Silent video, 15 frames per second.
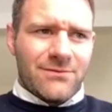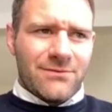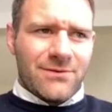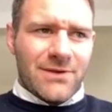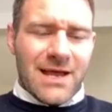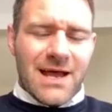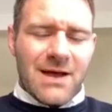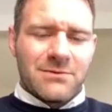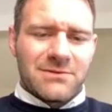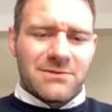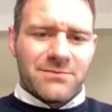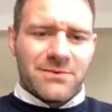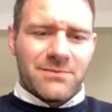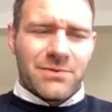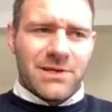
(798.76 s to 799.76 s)
it was
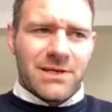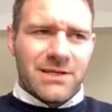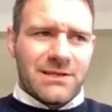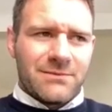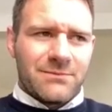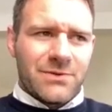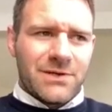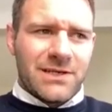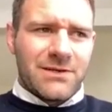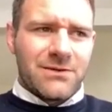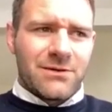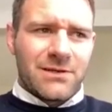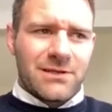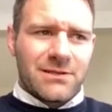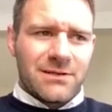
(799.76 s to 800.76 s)
pretty
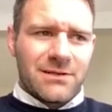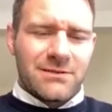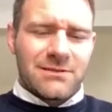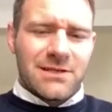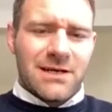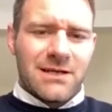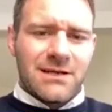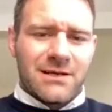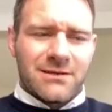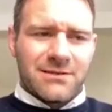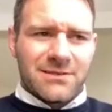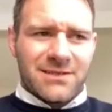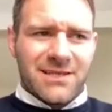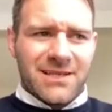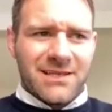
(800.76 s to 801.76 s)
gutting to lose that. Because
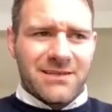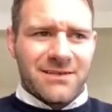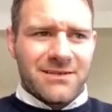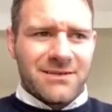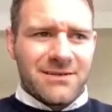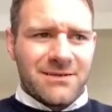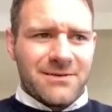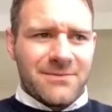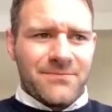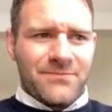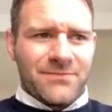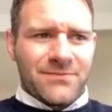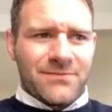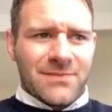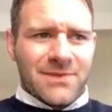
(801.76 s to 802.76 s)
I think,
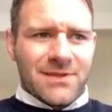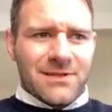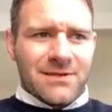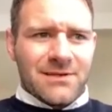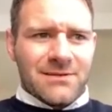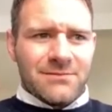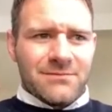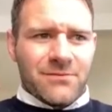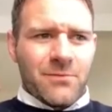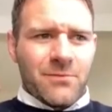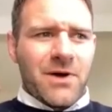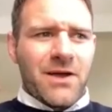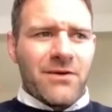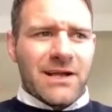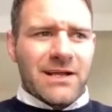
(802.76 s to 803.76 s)
from
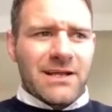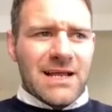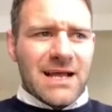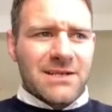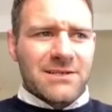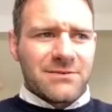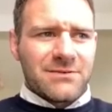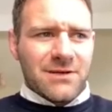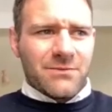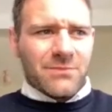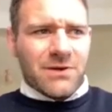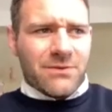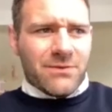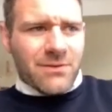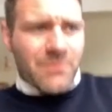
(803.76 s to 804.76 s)
my recollection,
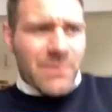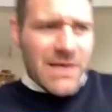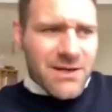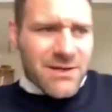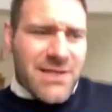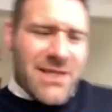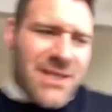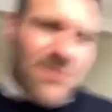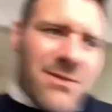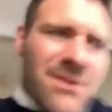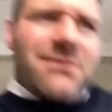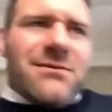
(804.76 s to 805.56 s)
we were a better team